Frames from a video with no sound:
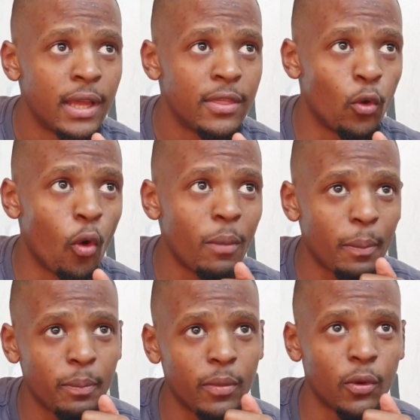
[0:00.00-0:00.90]
the warm-up,
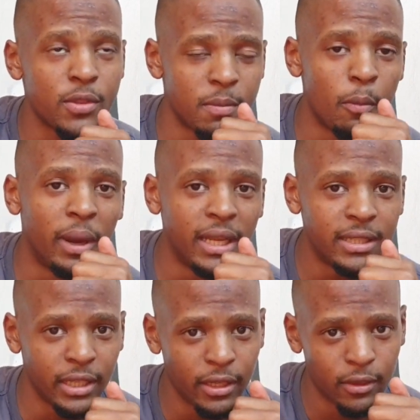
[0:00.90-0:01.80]
or the
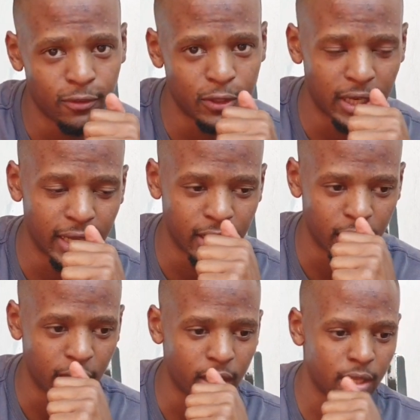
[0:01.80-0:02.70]
mobility for the leg
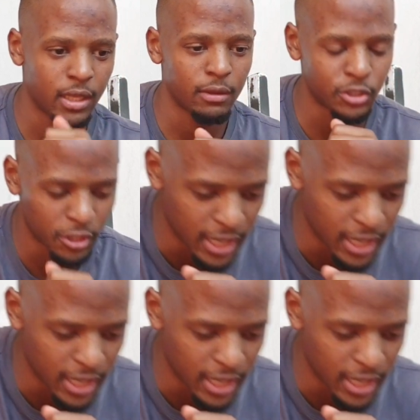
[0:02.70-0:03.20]
day. I'll show you